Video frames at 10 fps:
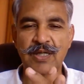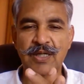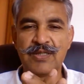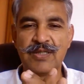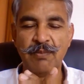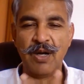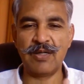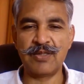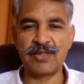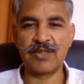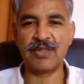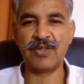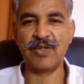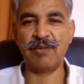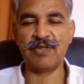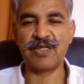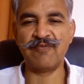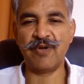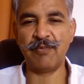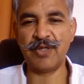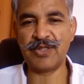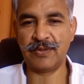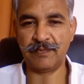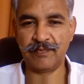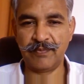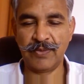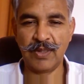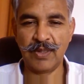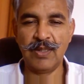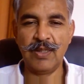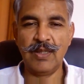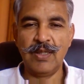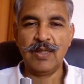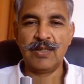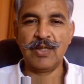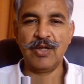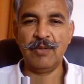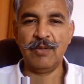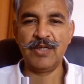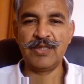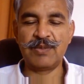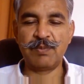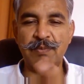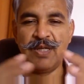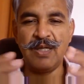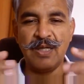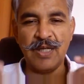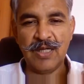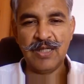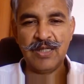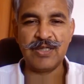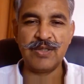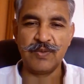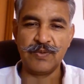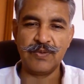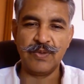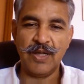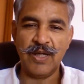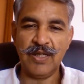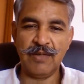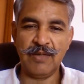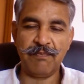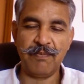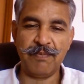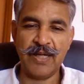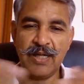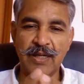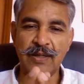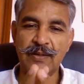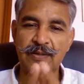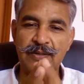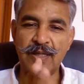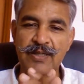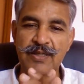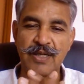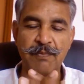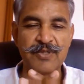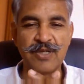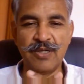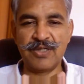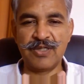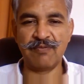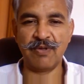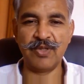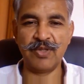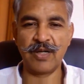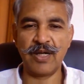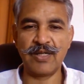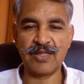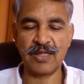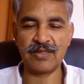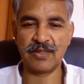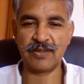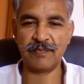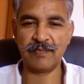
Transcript: its demands during budget formation. The government is preparing any issue, any planning, there is representation from the organized sector.